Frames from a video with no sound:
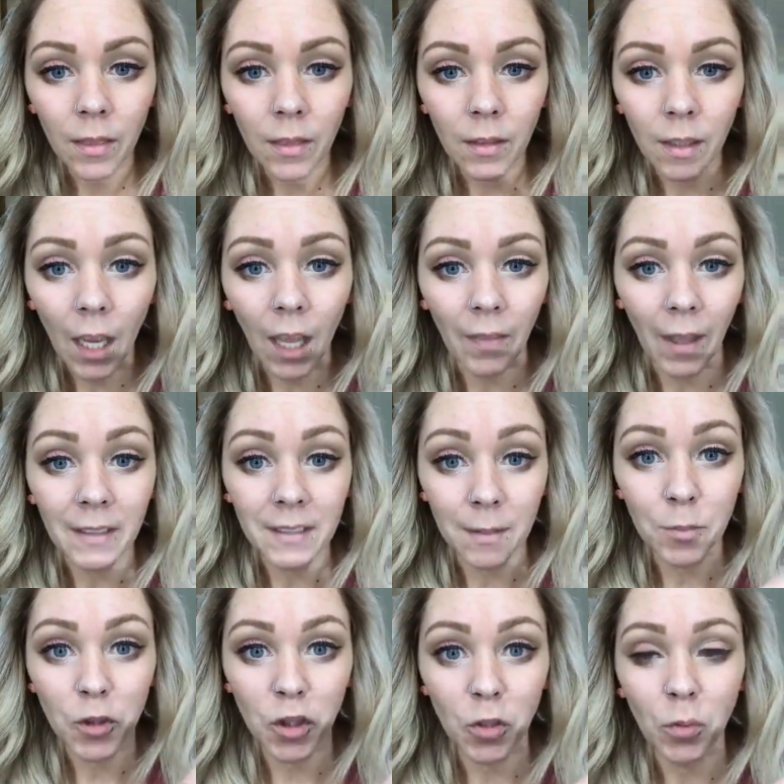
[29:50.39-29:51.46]
Yeah, that's
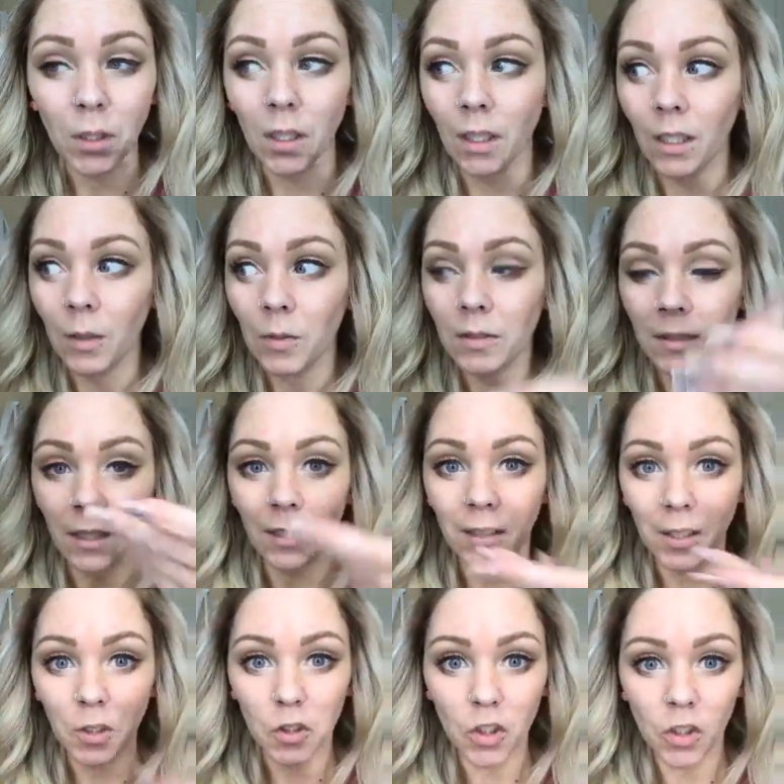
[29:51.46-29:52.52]
him chewing. He was standing
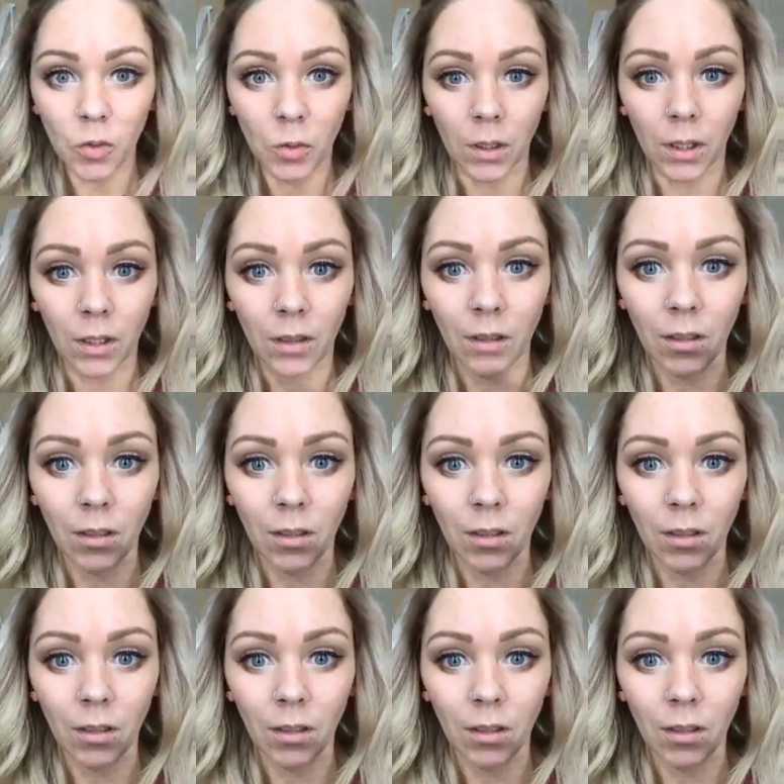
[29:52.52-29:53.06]
there chewing.